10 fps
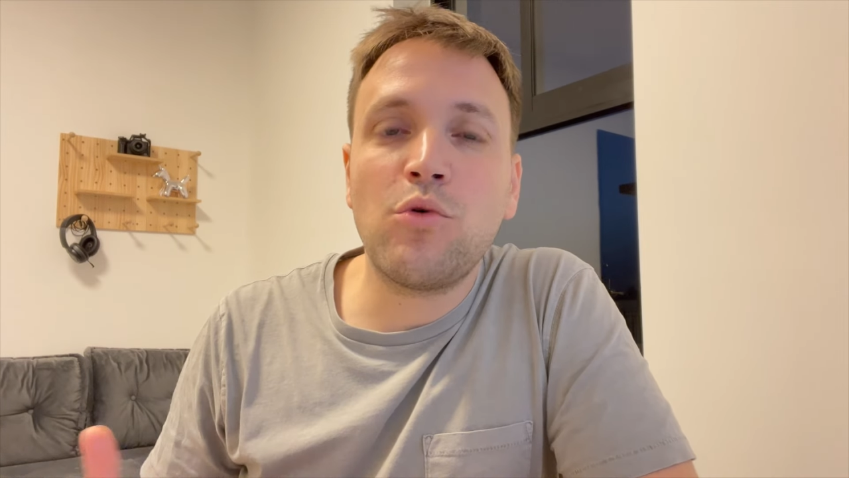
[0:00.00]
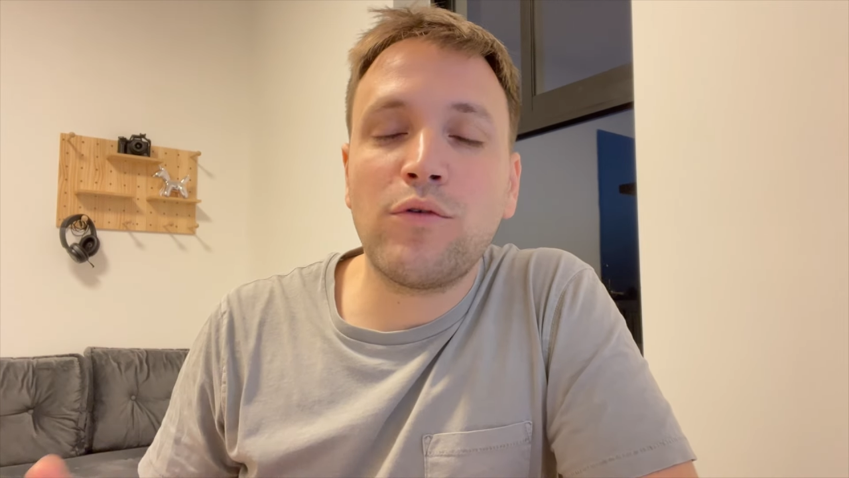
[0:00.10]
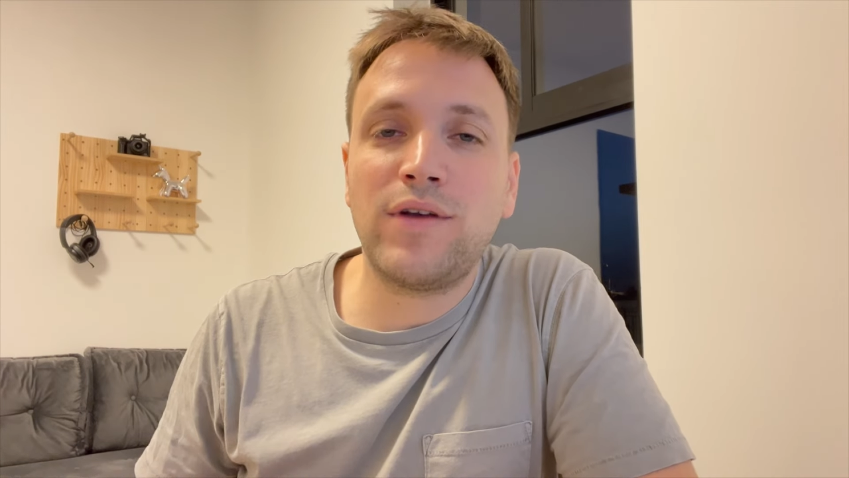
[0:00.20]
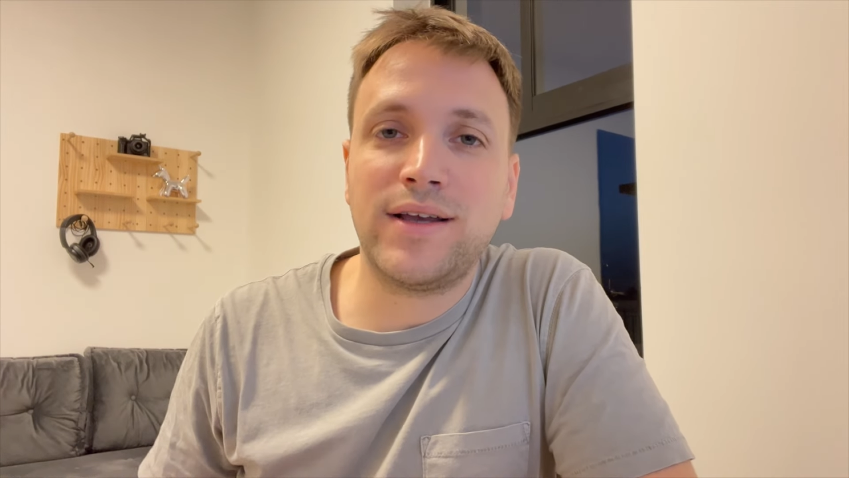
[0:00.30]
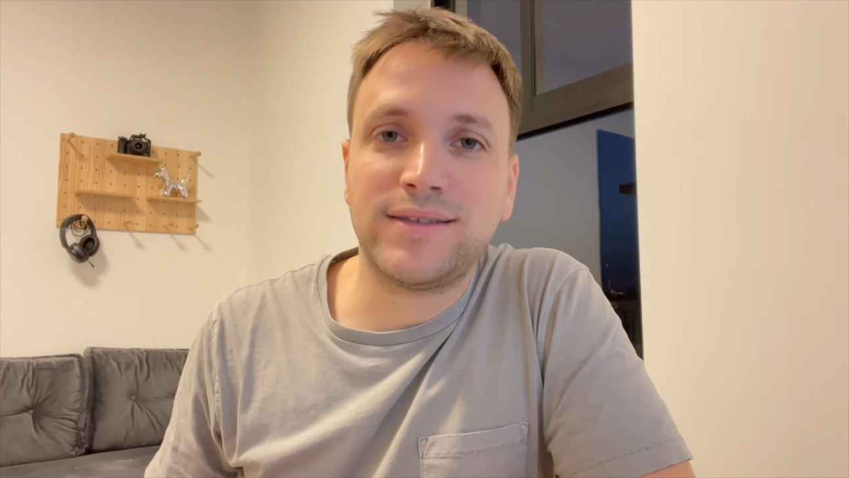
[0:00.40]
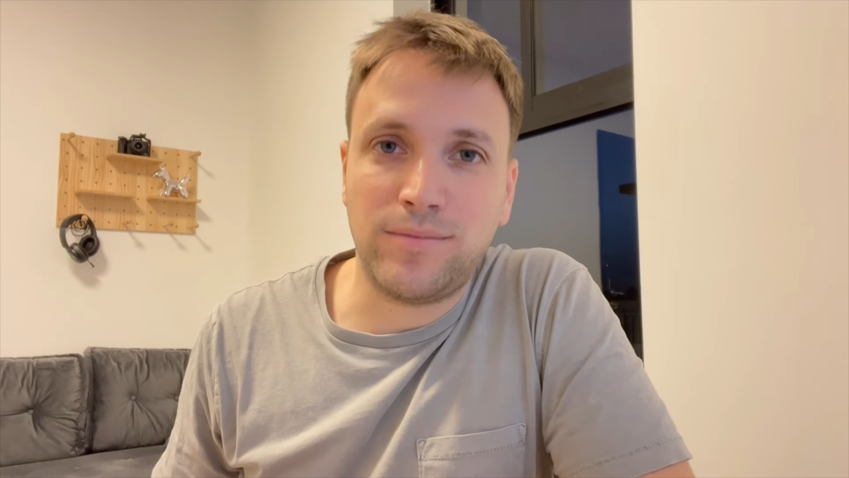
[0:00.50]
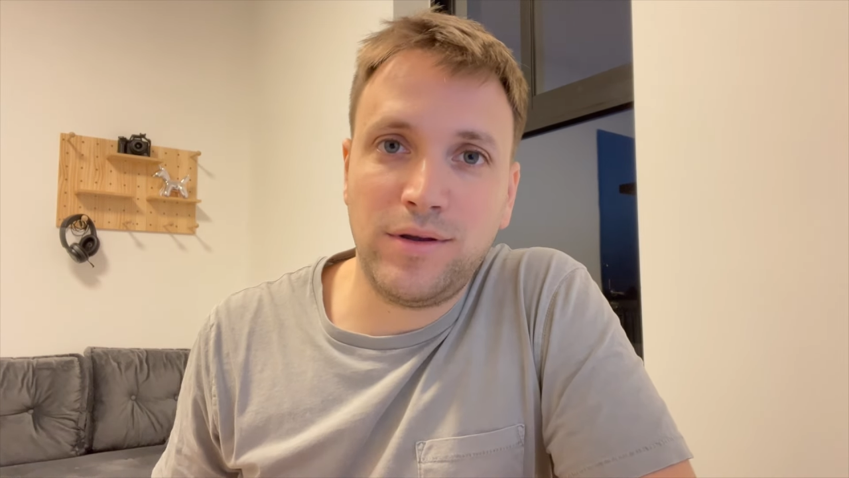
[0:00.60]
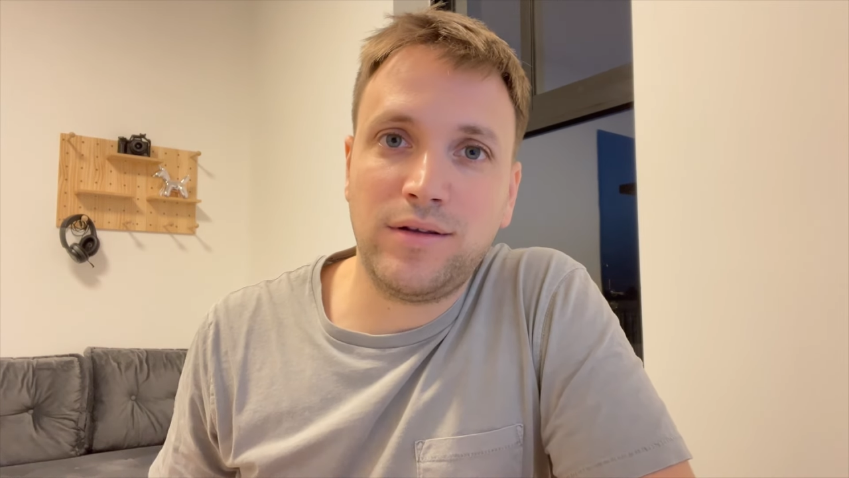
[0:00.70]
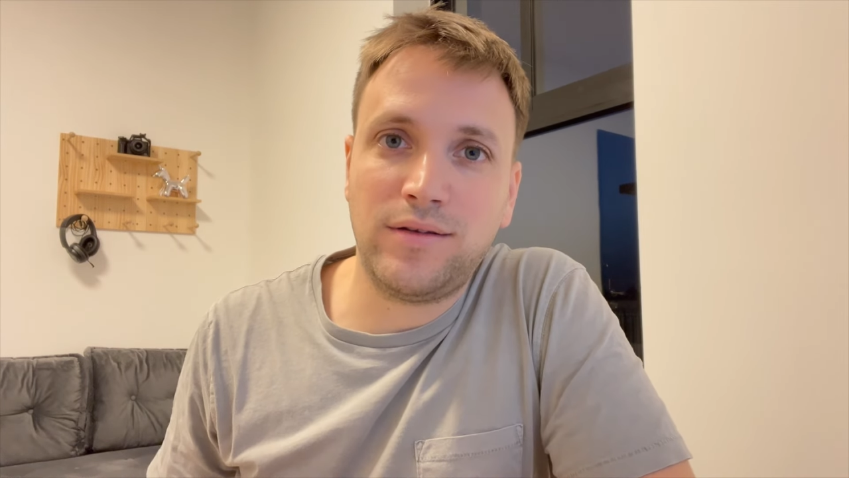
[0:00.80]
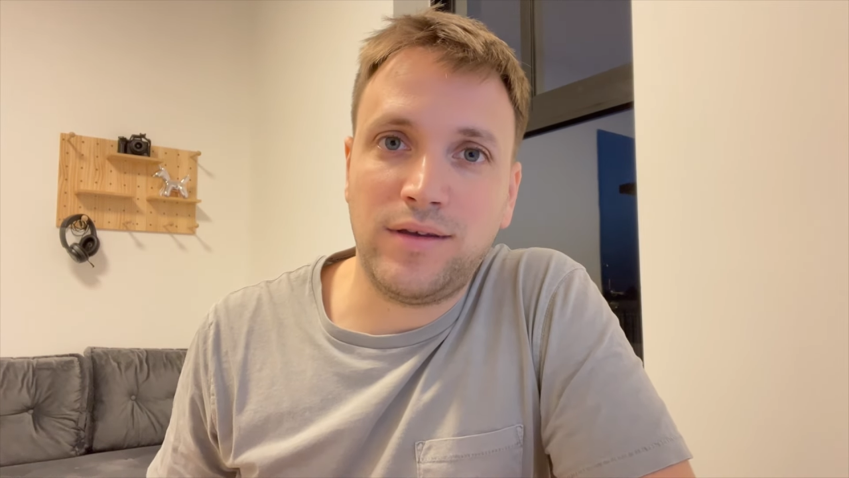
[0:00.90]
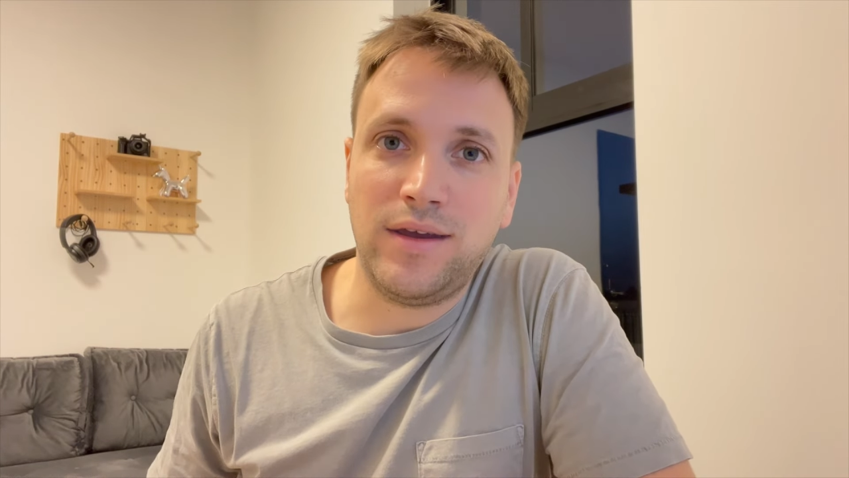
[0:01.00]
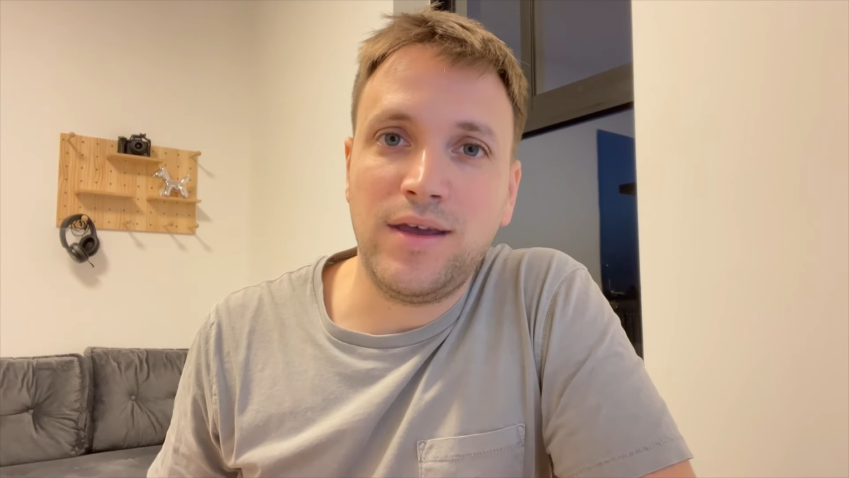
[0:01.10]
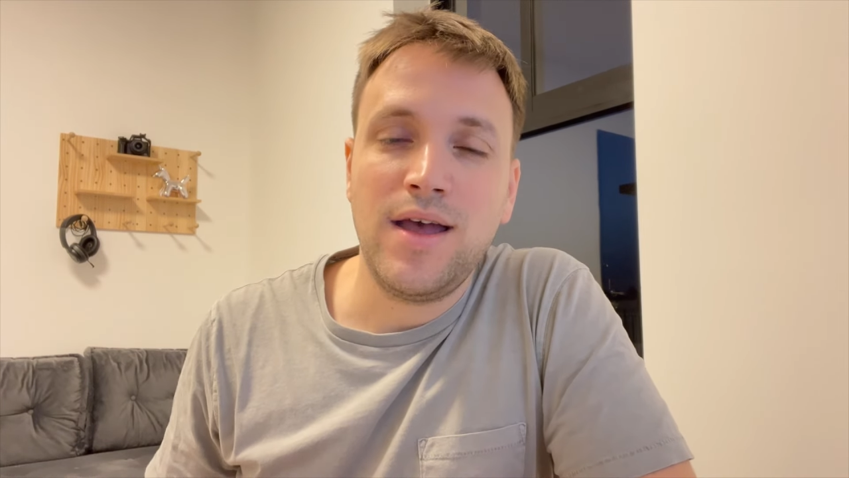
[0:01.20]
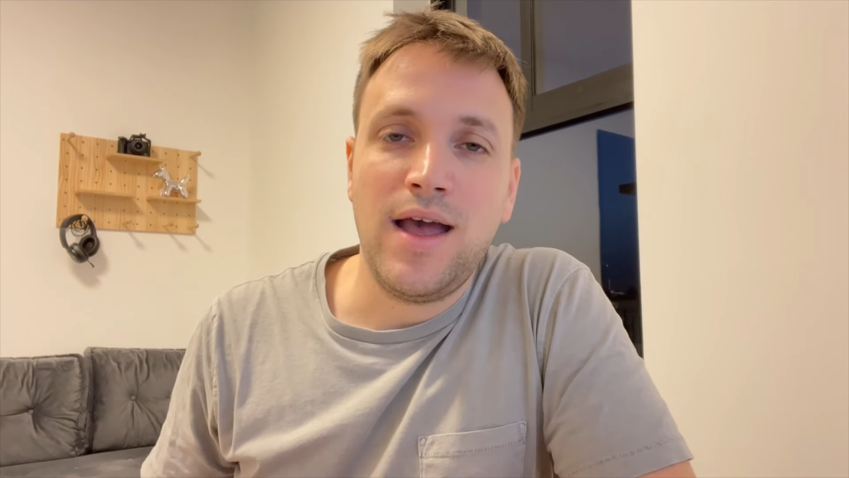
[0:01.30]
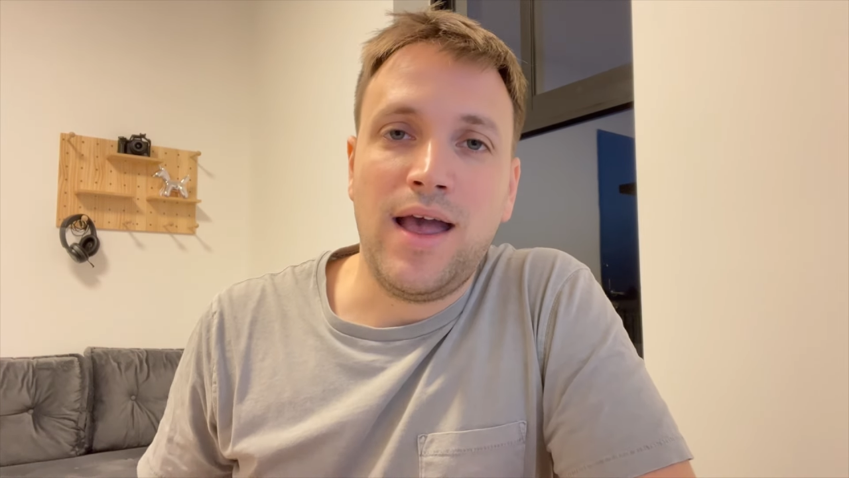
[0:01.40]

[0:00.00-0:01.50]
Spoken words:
more flexibility